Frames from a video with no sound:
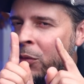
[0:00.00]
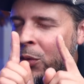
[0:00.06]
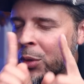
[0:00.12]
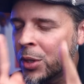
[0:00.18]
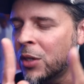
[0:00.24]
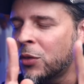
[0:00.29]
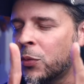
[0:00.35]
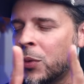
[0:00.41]

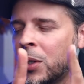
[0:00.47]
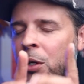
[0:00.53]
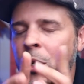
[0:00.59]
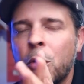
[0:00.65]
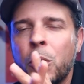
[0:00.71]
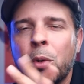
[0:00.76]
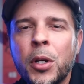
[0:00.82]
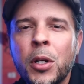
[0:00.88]
For this
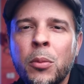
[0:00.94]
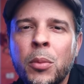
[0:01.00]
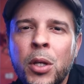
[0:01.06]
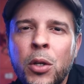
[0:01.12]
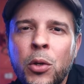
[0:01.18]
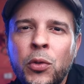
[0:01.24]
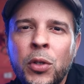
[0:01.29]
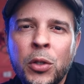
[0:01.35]
video, we're going to
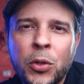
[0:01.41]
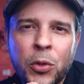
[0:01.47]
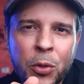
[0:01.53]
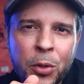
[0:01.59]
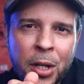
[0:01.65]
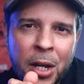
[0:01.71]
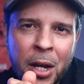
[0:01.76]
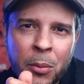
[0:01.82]
be using
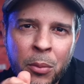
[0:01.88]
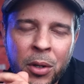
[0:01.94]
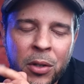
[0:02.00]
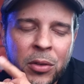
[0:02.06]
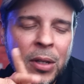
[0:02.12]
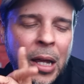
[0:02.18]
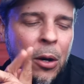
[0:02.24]
two cameras.